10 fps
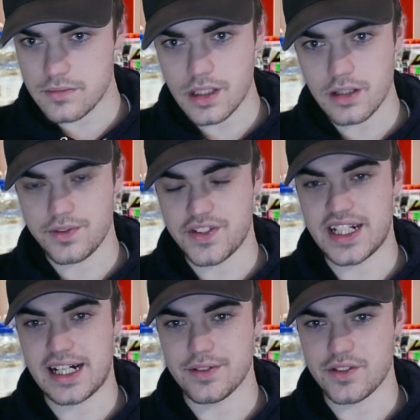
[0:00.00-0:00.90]
obviously
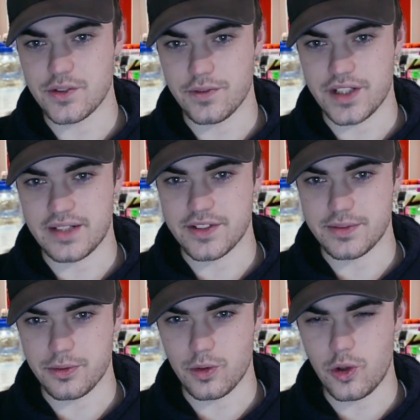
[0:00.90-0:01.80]
that was sort of
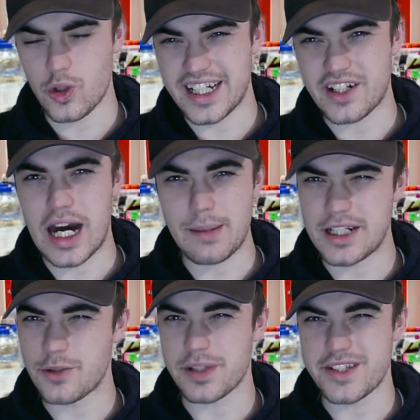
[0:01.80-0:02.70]
inevitable. Horlick, I am a
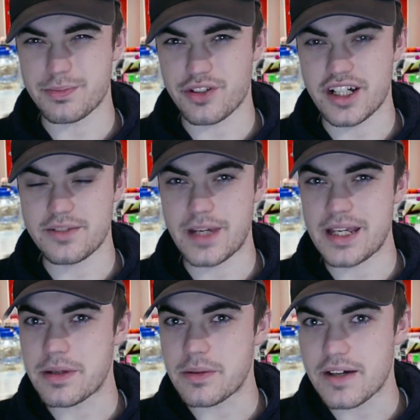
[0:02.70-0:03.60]
little bit surprised.
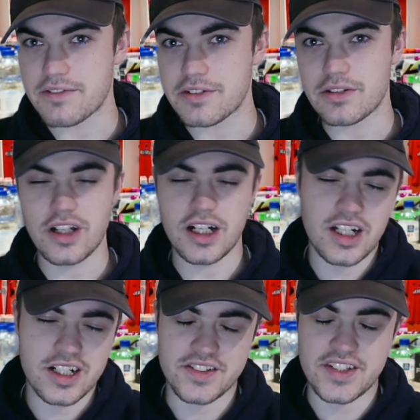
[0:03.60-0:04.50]
Maybe we have,
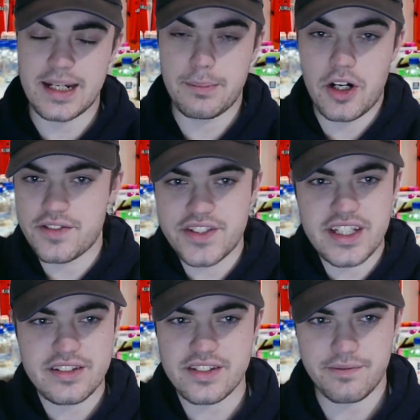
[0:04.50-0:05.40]
like I say, they might have
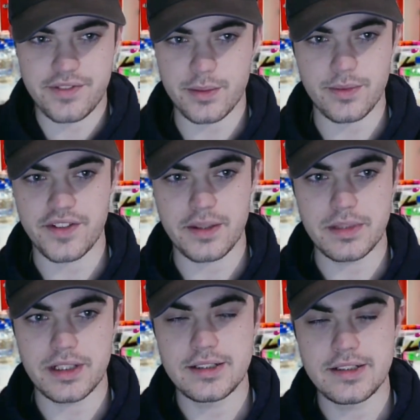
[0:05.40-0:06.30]
seen something with him
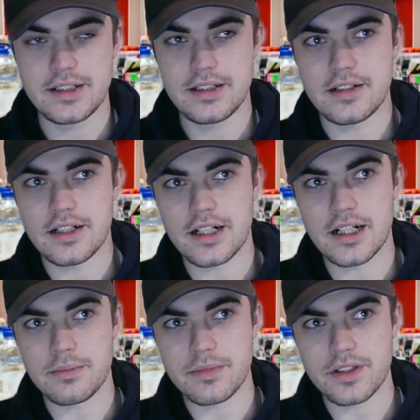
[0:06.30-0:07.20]

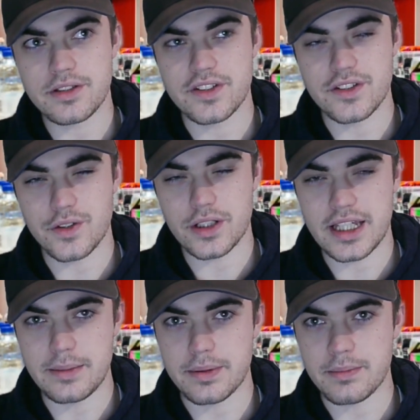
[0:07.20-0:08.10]
to not
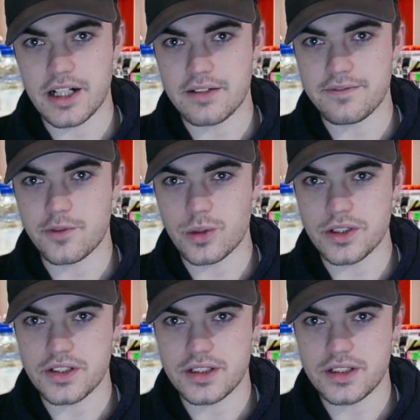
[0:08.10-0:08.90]
keep him going forward.